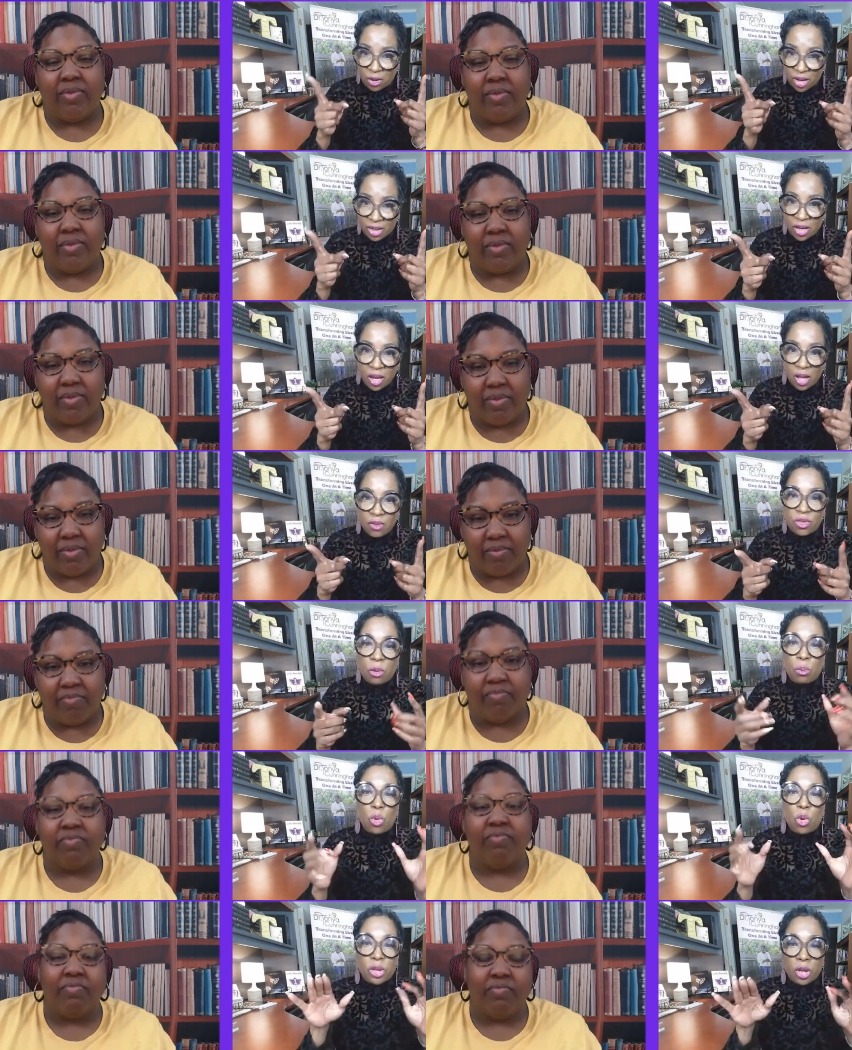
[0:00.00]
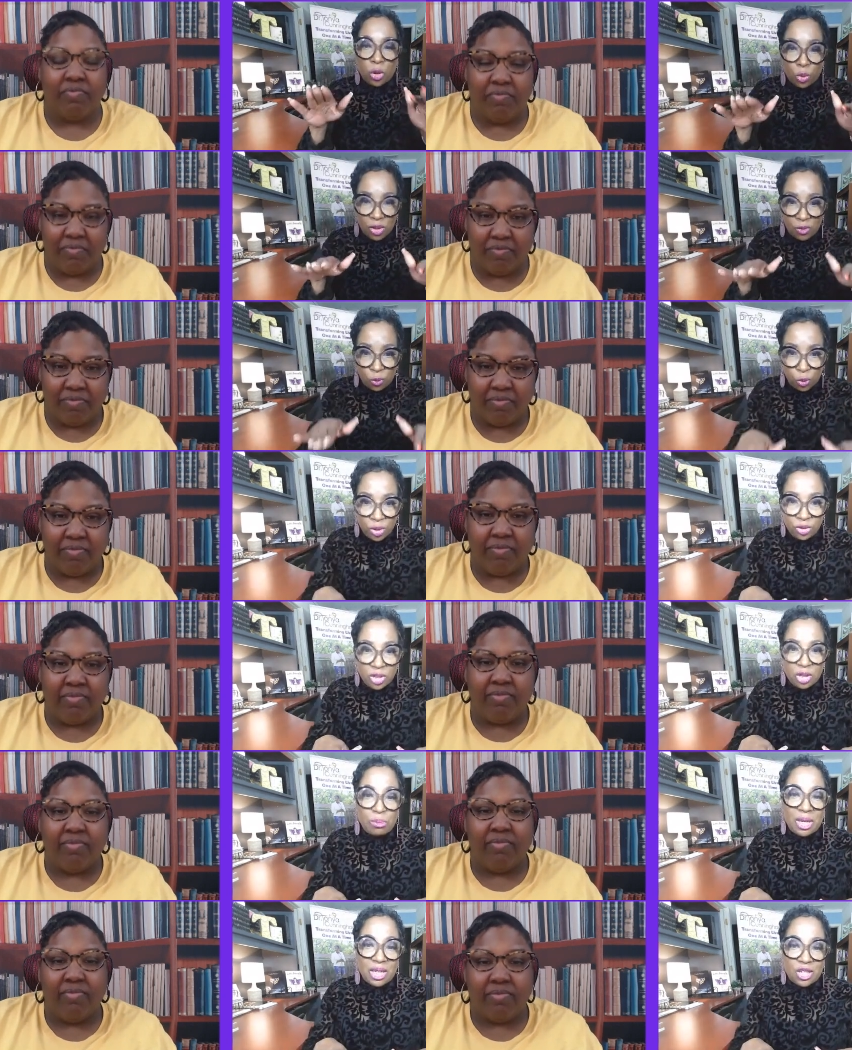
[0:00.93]
Speaker 1: it, the mm-hmm. more grief will
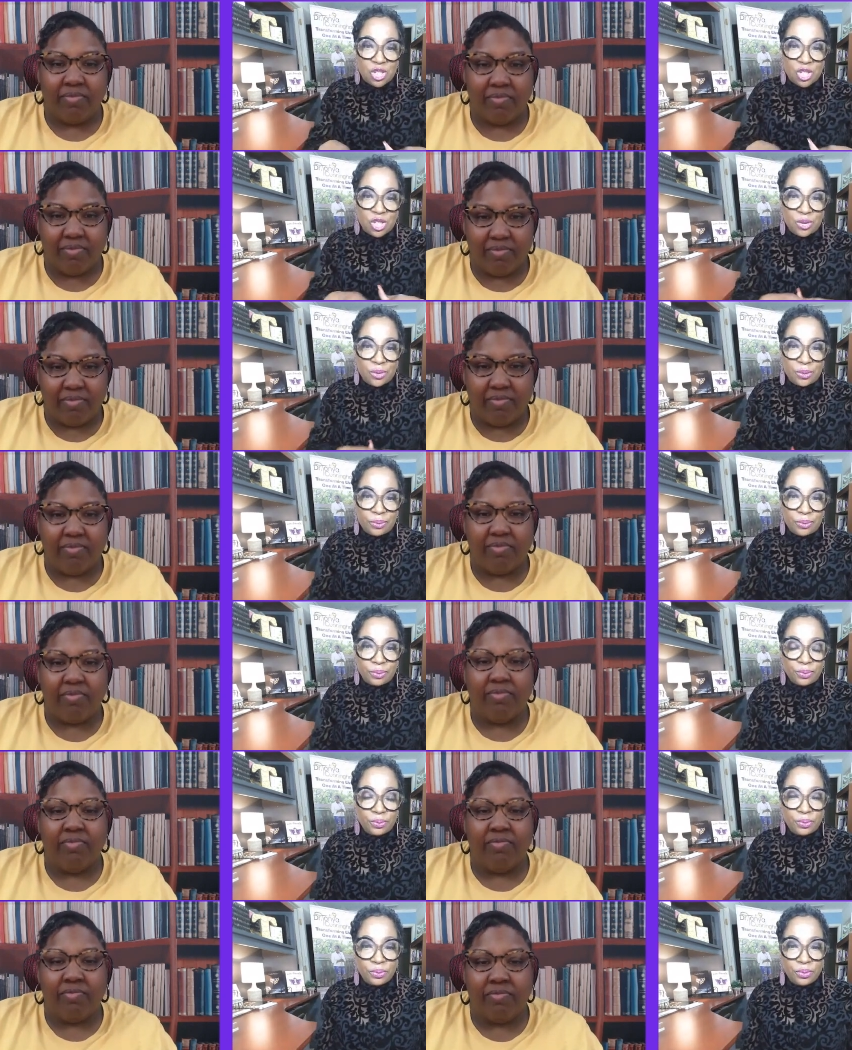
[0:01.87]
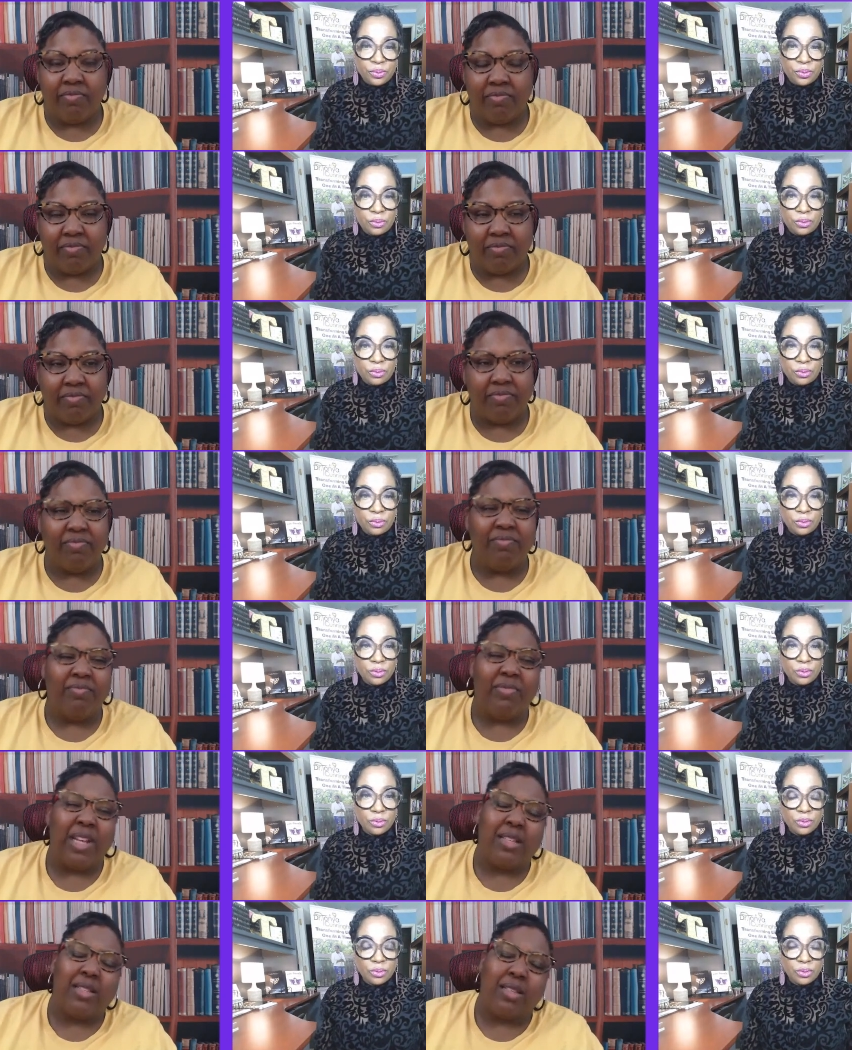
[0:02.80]
diminish.
Speaker 2: Mm, mm,
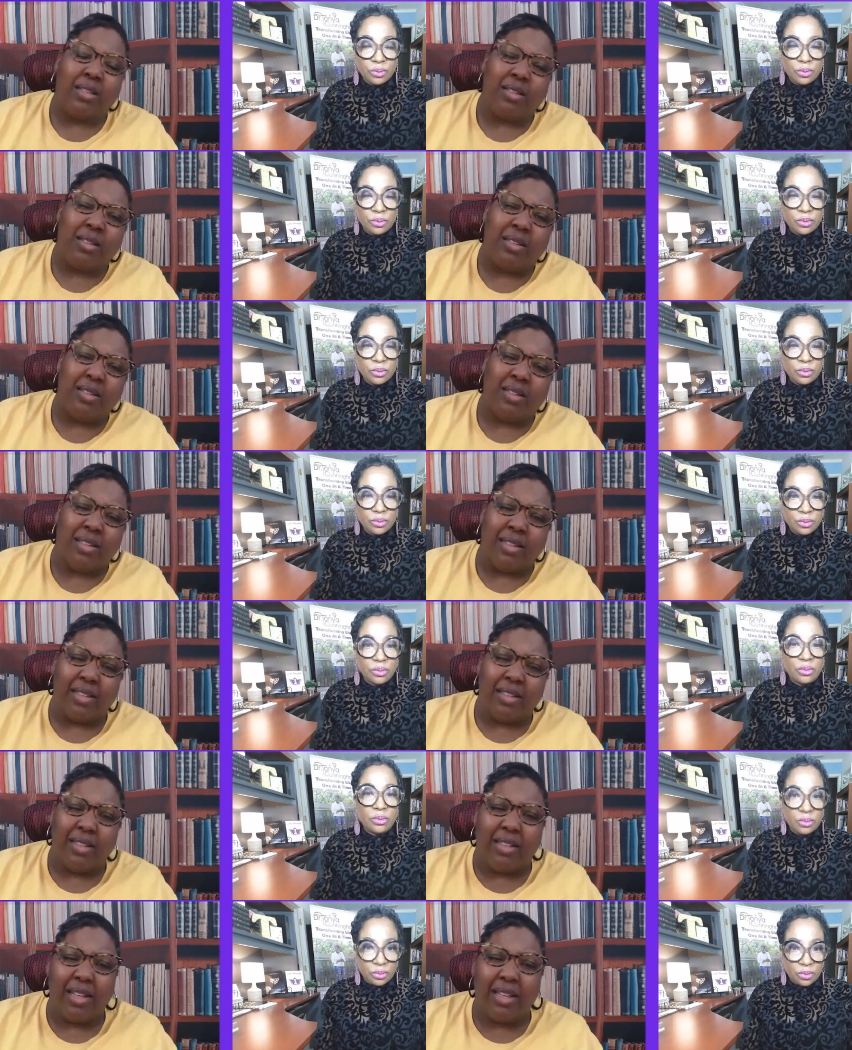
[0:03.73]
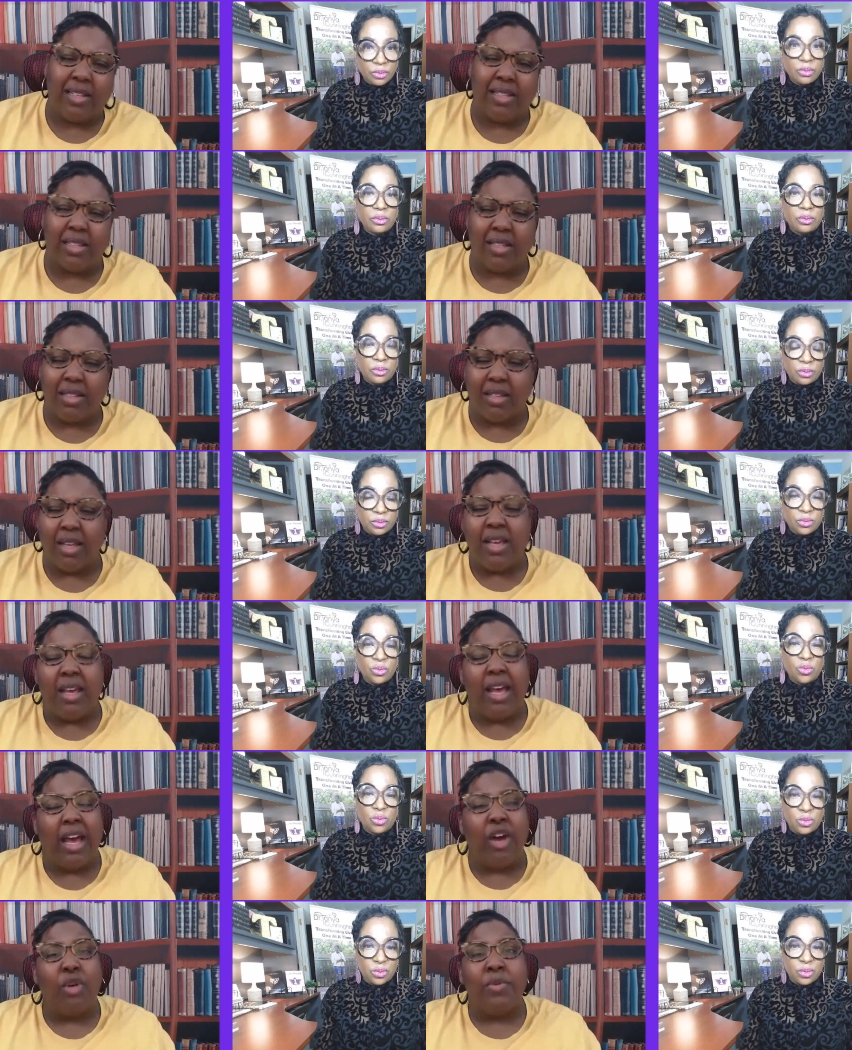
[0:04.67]
that's good. That's good. I mm-hmm.
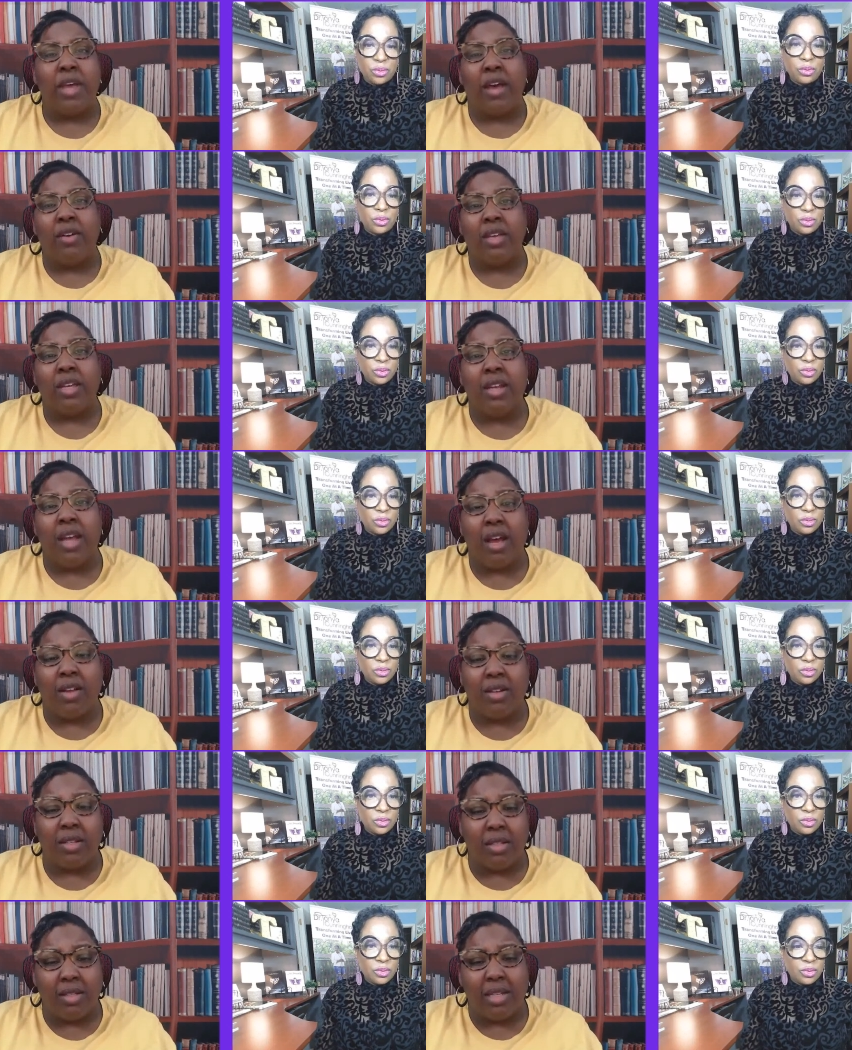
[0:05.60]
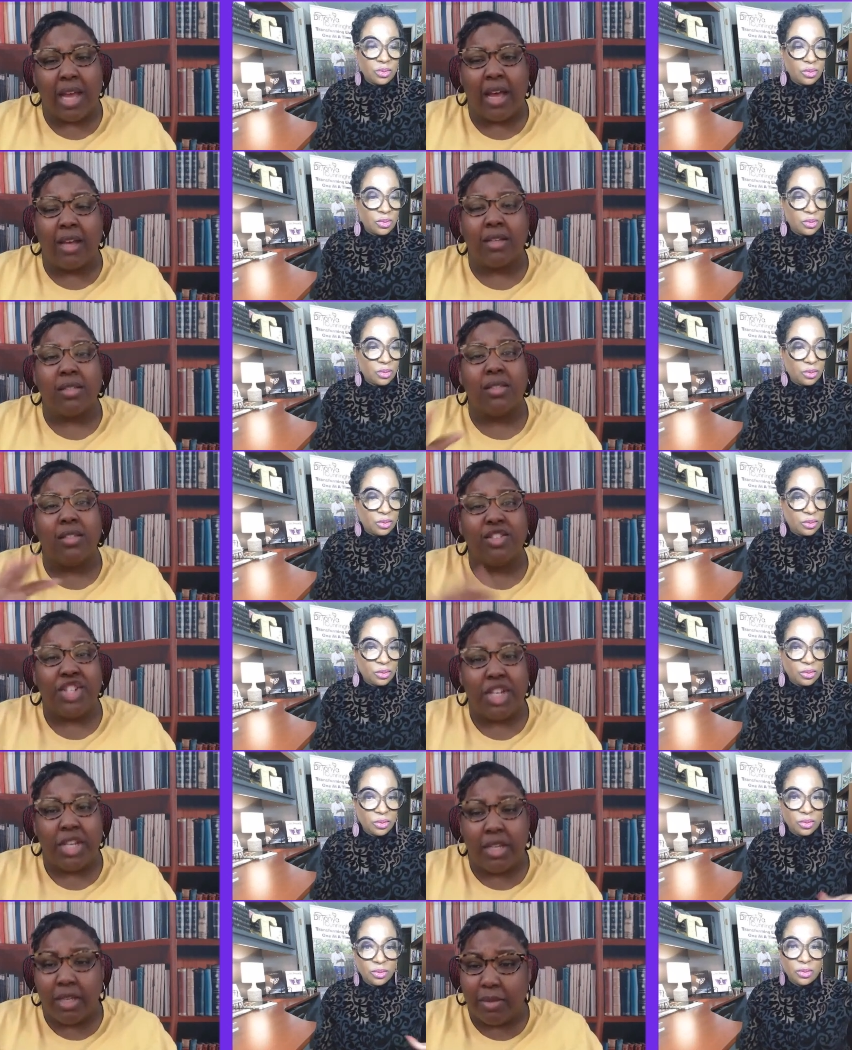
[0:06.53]
hope y'all getting all of Doc's
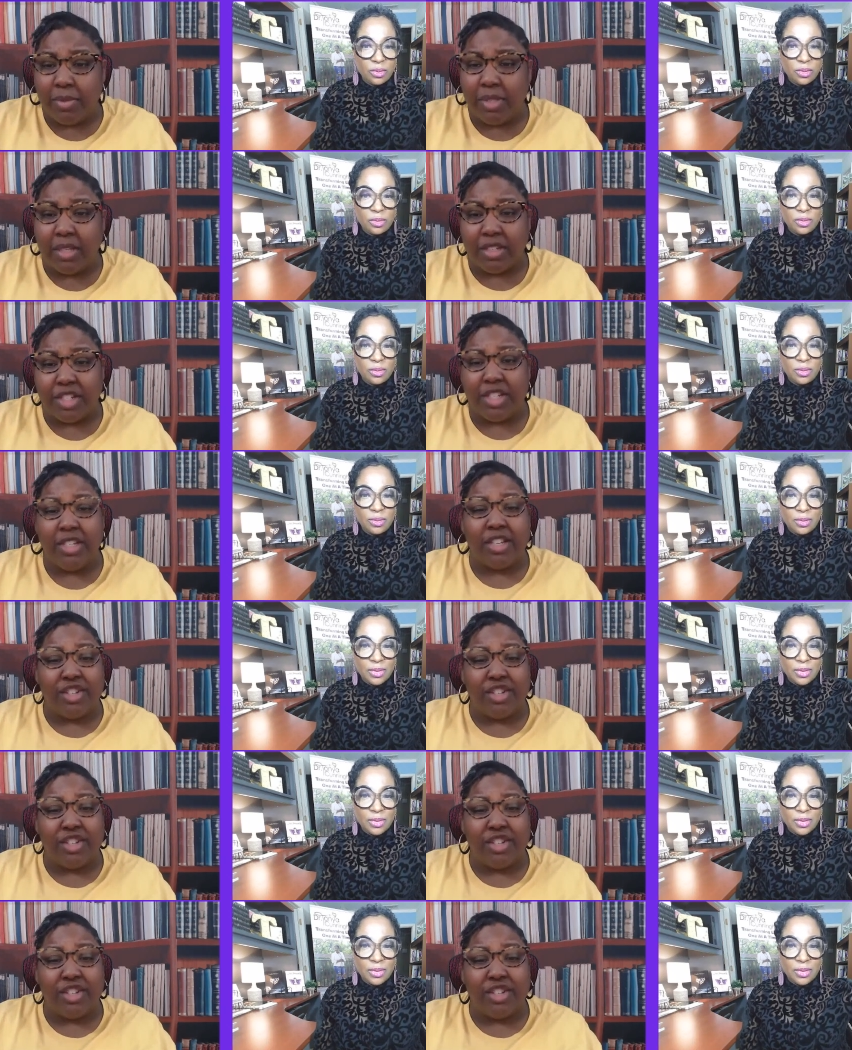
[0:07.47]
gems because she is